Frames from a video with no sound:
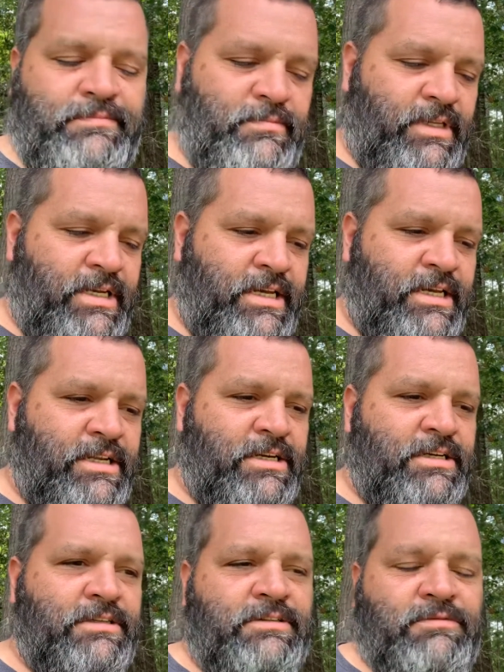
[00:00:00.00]
And
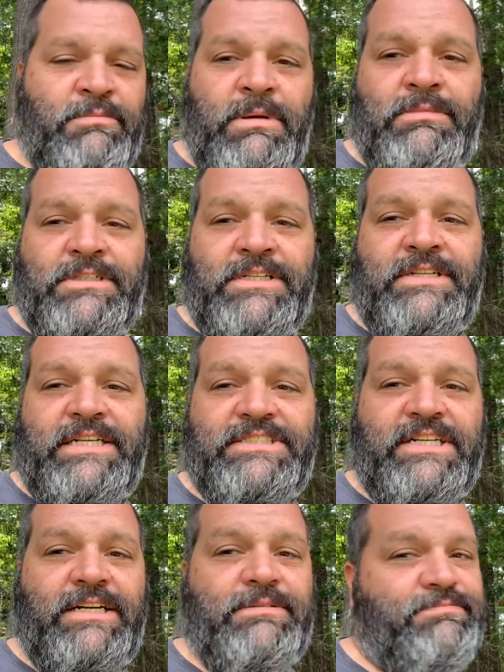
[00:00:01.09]
uh, remember, till next
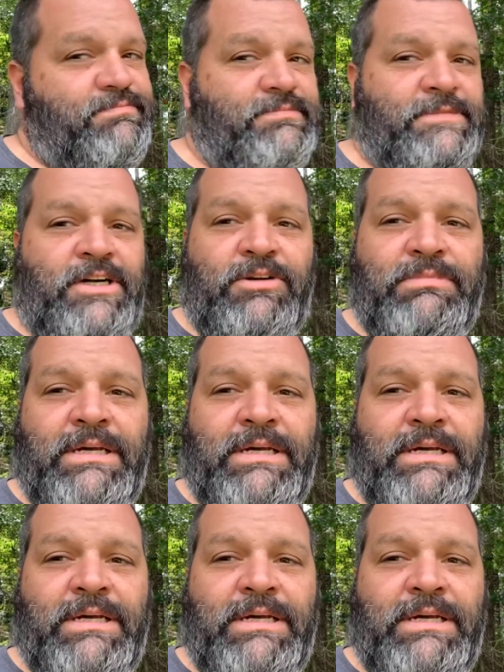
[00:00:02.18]
time, y'all don't blame